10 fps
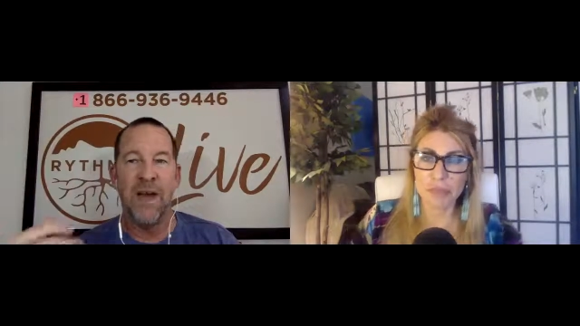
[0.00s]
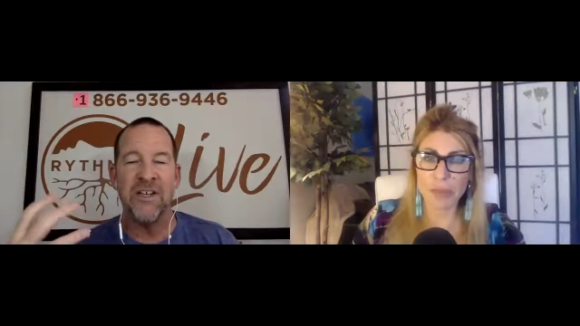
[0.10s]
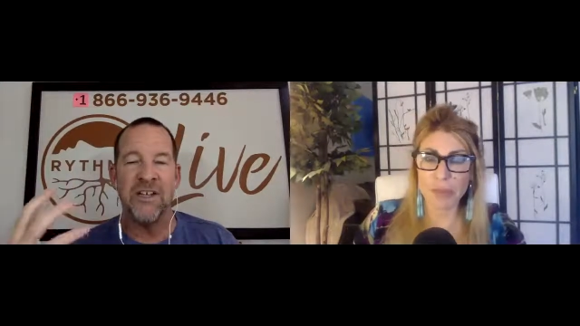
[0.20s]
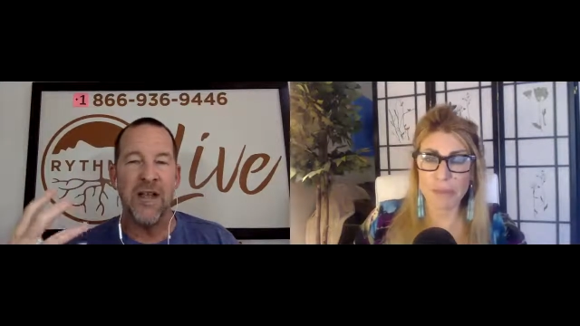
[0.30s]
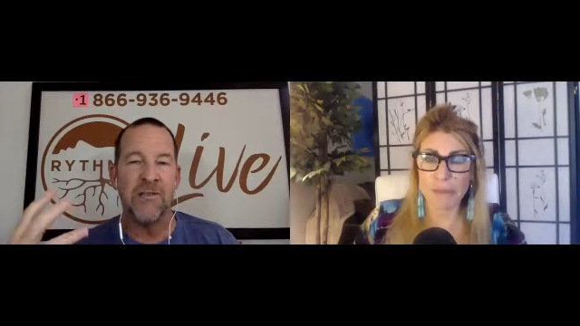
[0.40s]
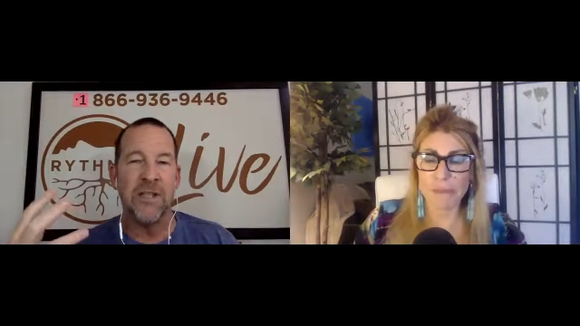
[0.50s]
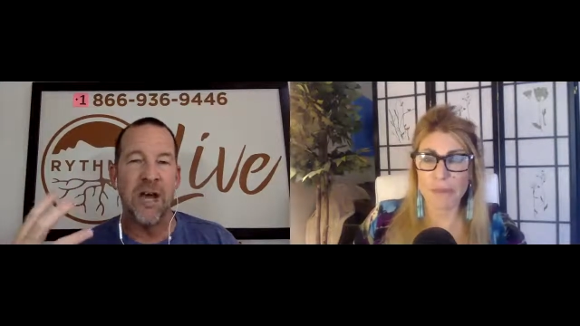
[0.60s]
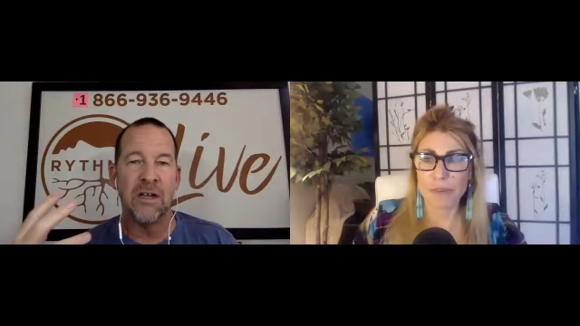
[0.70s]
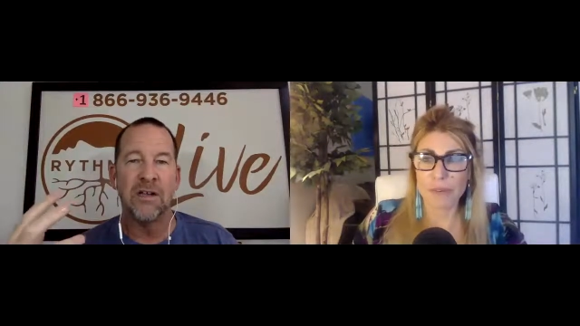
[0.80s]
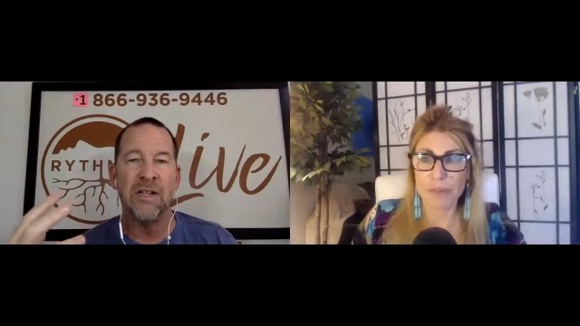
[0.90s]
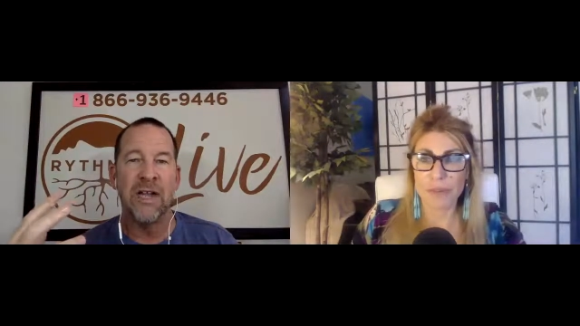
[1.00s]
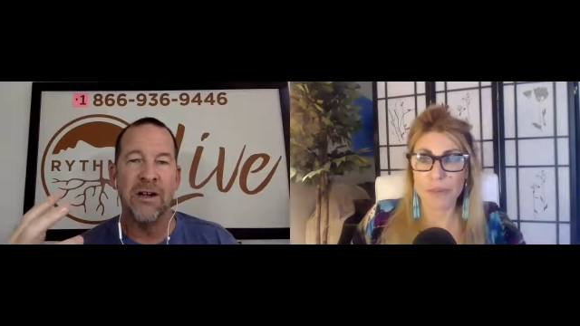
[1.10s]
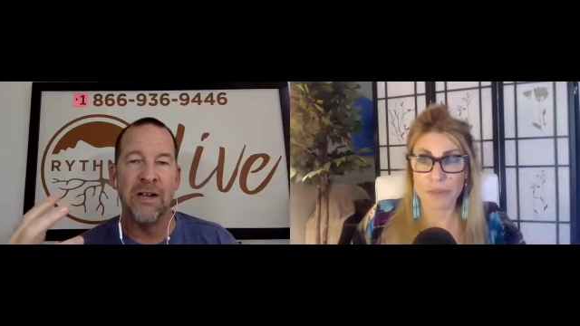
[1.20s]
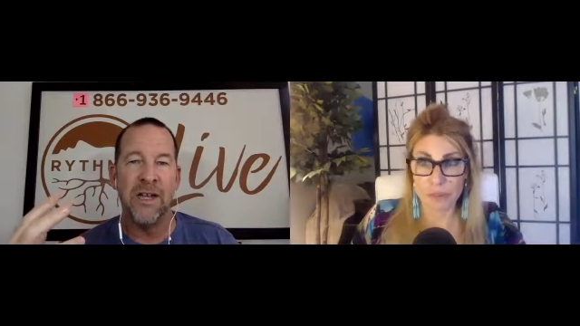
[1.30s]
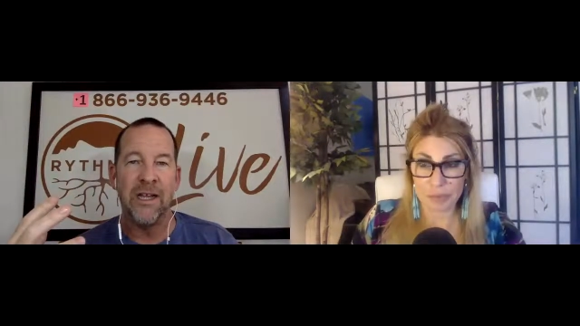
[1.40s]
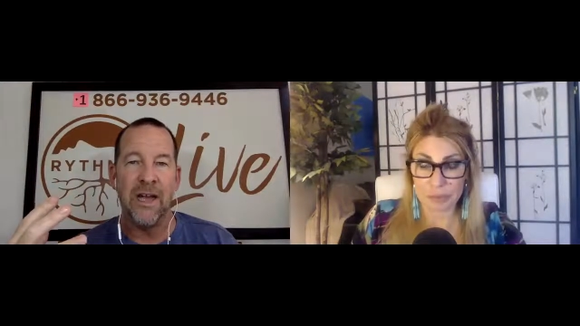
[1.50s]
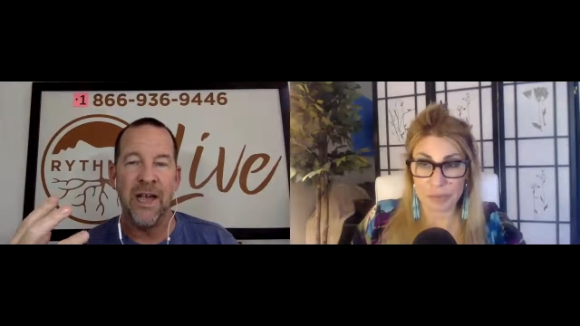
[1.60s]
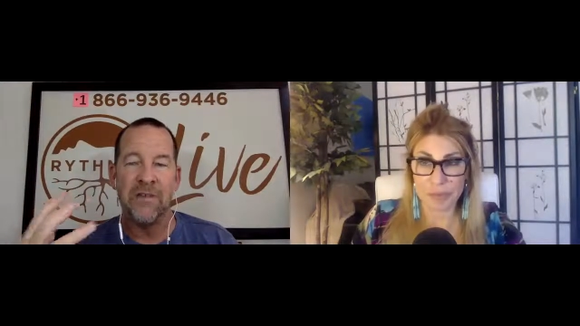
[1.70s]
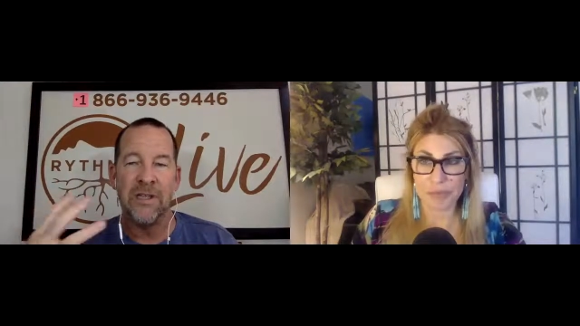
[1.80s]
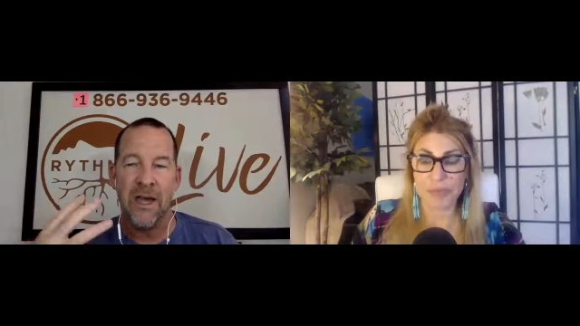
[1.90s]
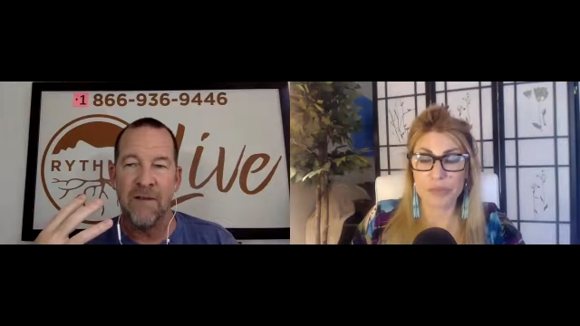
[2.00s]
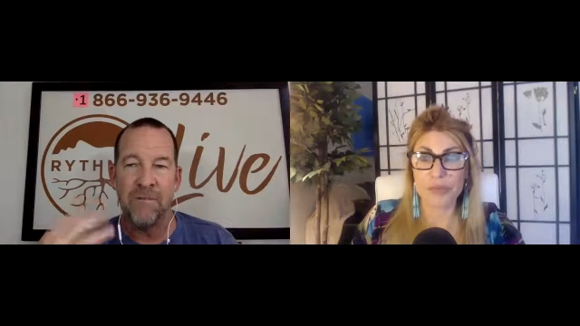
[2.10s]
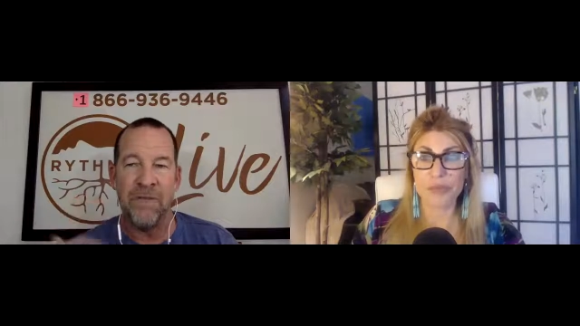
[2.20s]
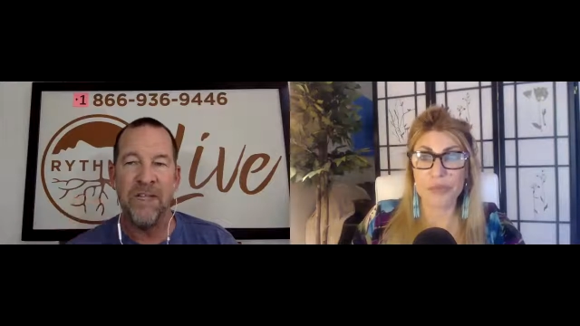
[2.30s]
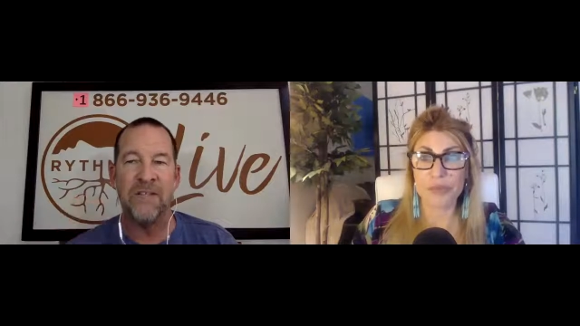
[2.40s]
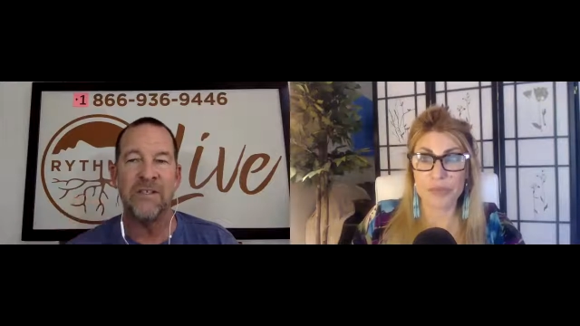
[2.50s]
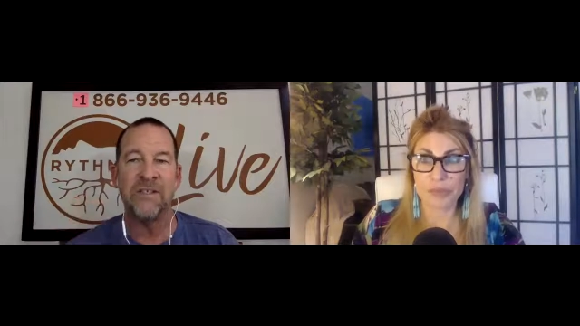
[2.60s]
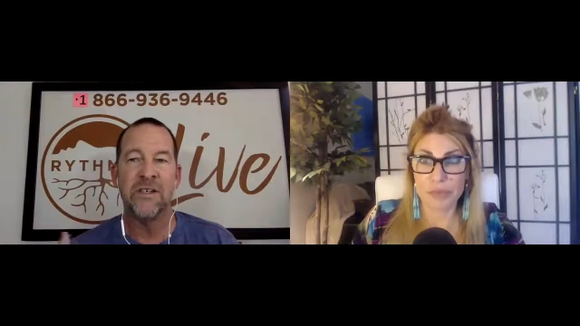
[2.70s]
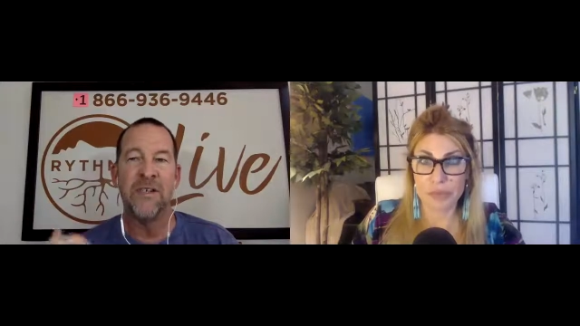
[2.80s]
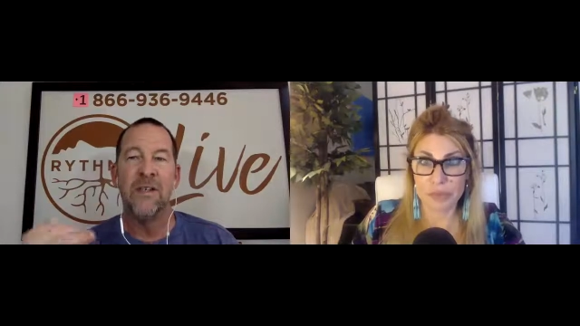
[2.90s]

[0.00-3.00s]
Speaker 1: I just have a lot of clarity. I have a lot of peace.